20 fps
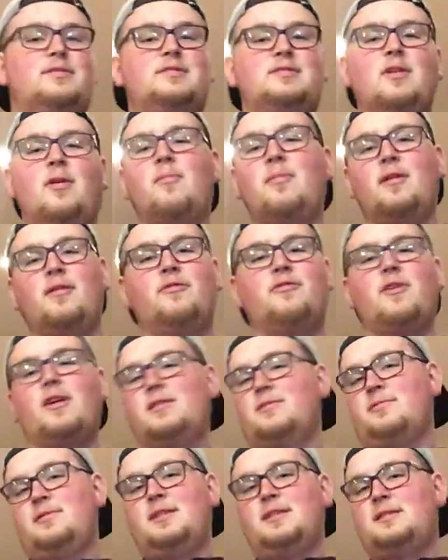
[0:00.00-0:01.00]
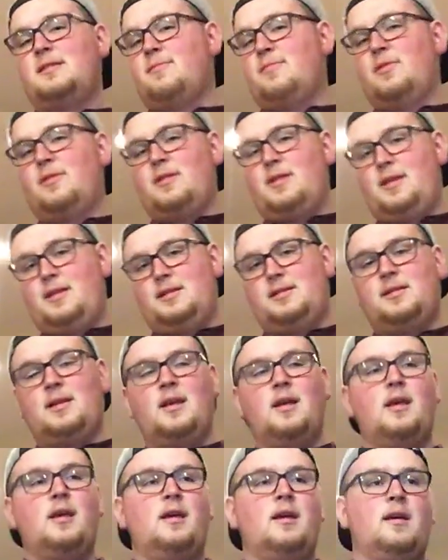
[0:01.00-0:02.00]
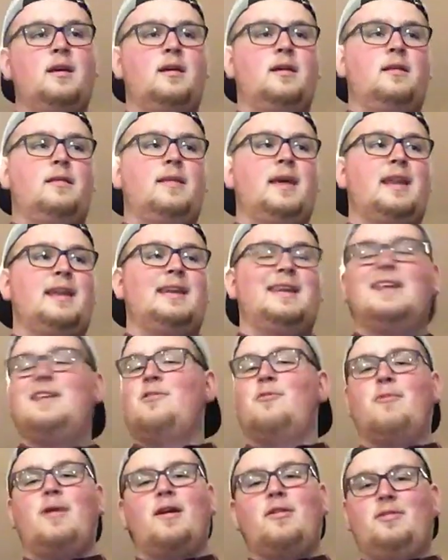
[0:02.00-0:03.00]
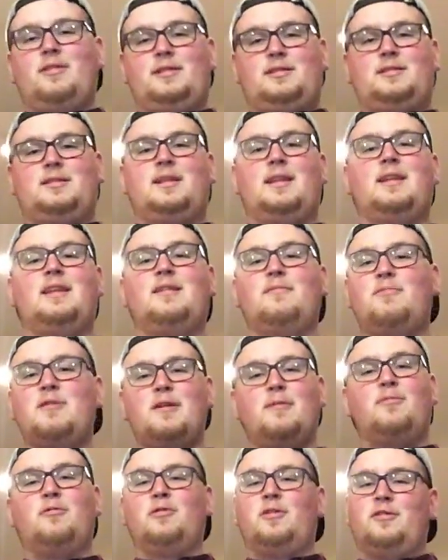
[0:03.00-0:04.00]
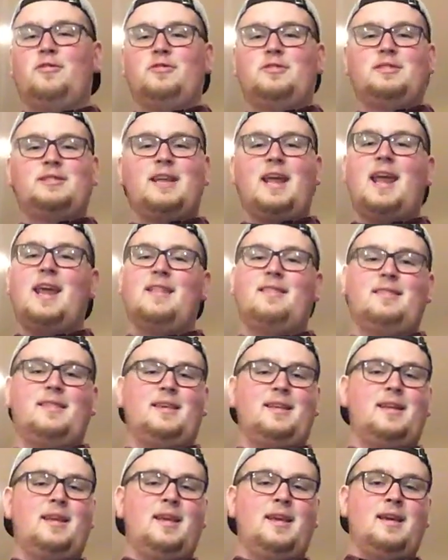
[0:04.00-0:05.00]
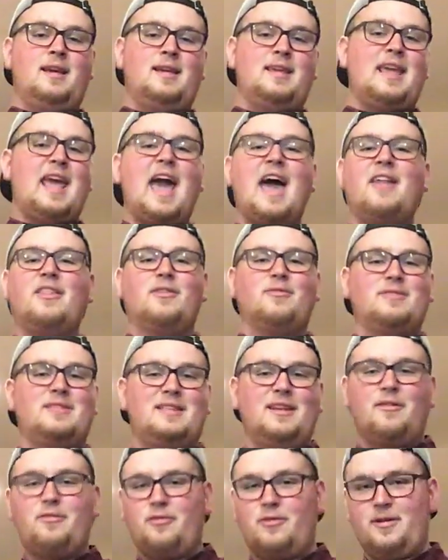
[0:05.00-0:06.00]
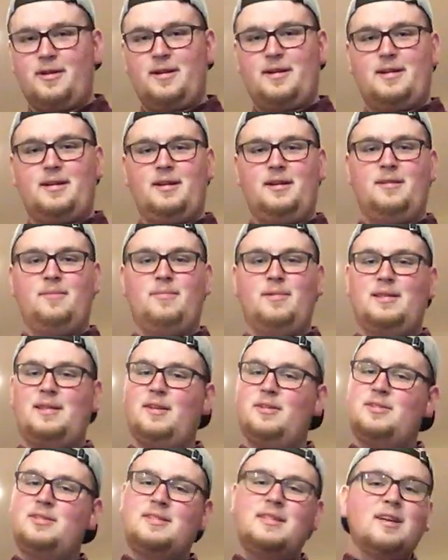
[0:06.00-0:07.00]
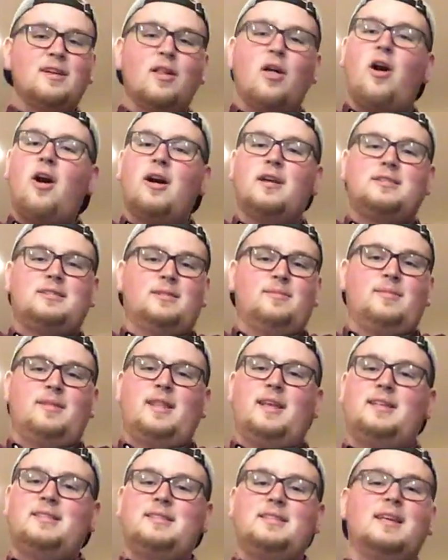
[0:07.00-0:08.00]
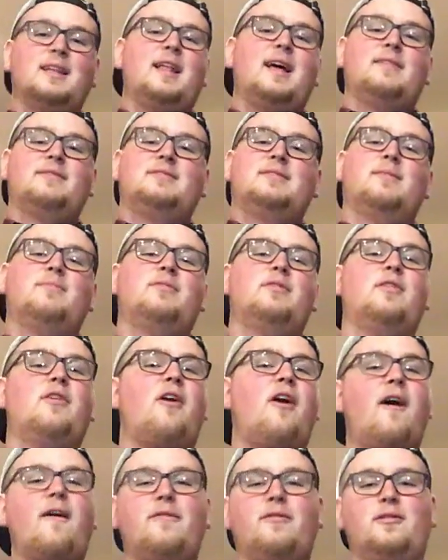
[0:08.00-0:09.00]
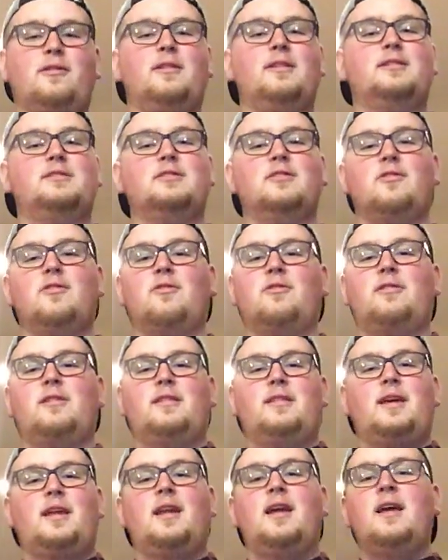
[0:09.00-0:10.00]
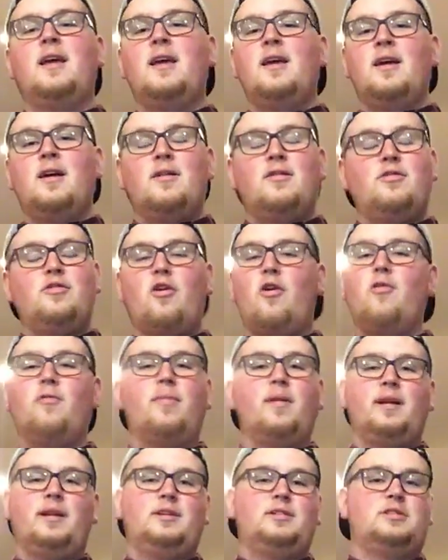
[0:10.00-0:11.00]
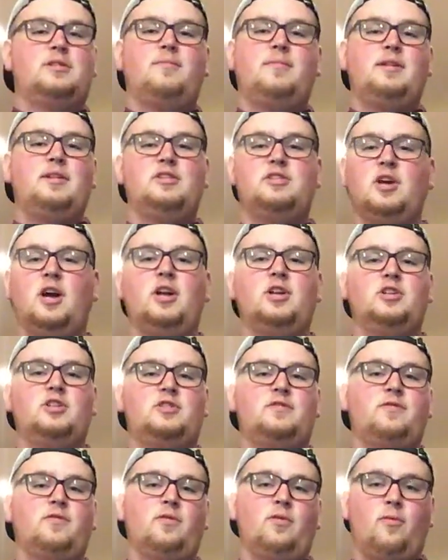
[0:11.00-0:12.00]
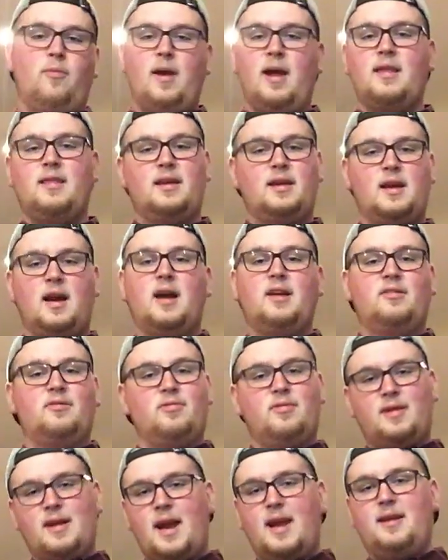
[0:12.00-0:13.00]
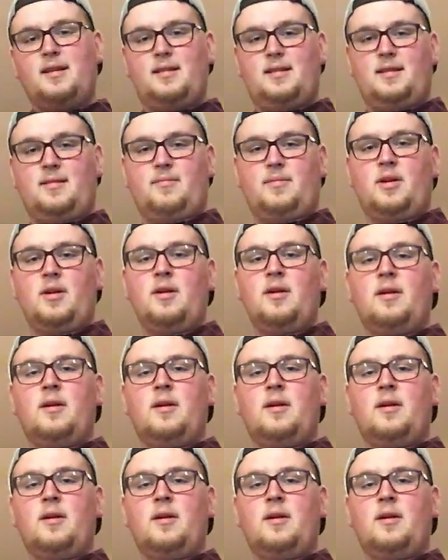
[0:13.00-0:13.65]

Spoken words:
so many friends with disabilities that need awareness, that need people to understand that, yeah, they're different, but they're still awesome and they still have something to offer to this earth, and that nobody should be judged for the way that God created them.